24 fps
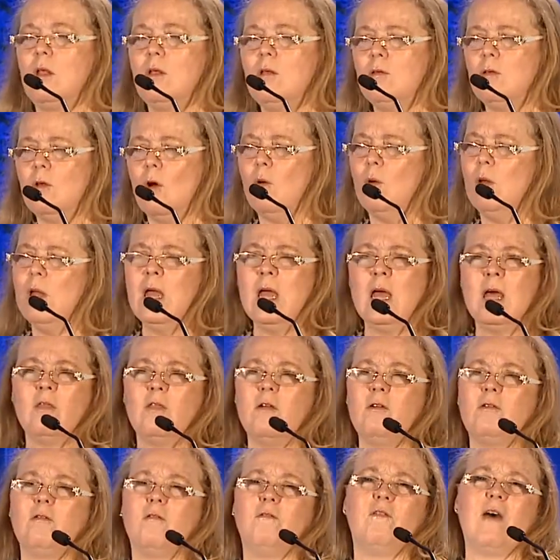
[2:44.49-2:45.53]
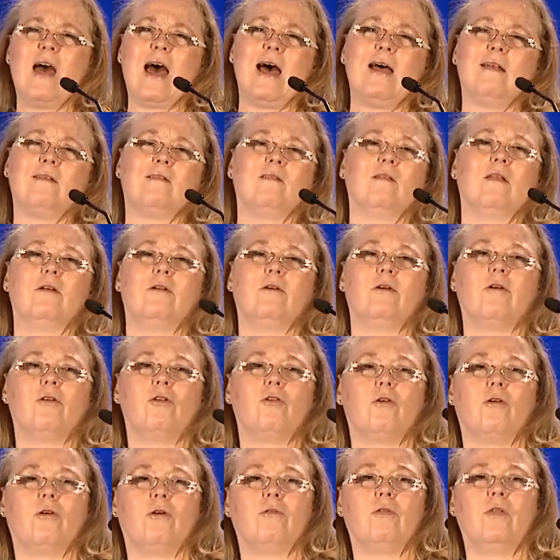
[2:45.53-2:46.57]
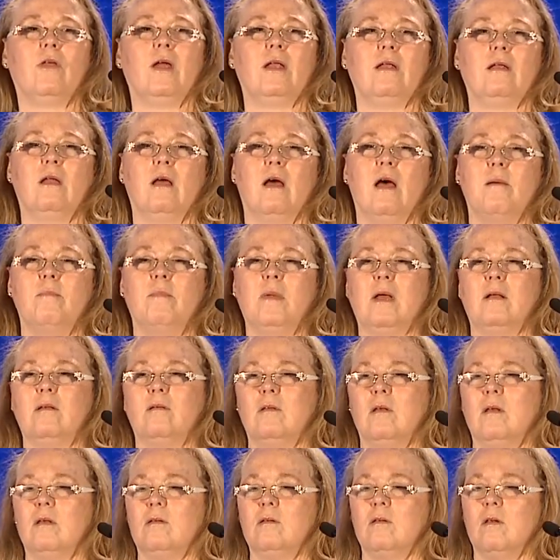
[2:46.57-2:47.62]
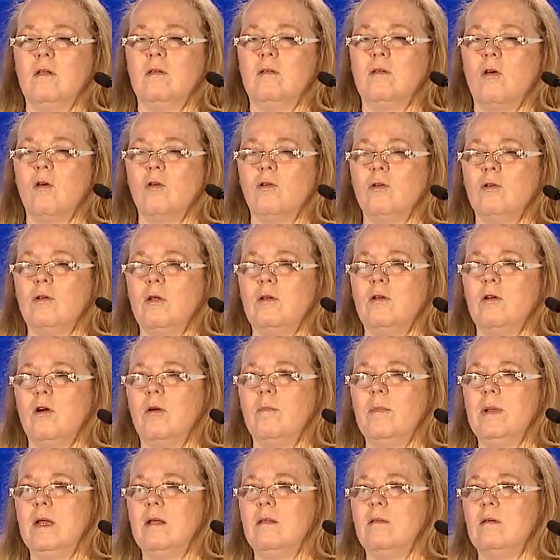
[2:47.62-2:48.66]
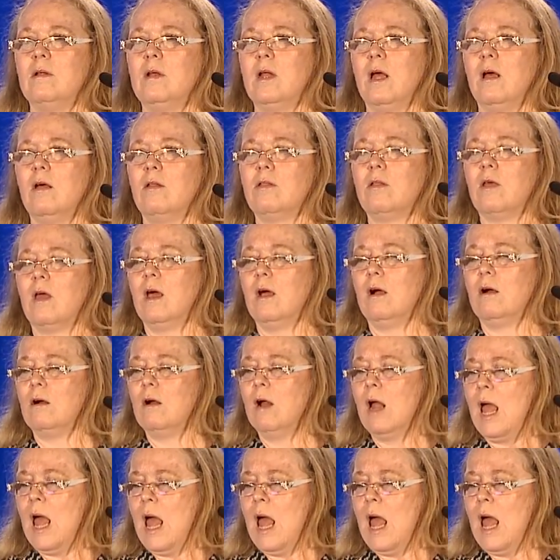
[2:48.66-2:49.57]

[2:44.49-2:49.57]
So there's a vast literature that exists on social determinants in healthcare.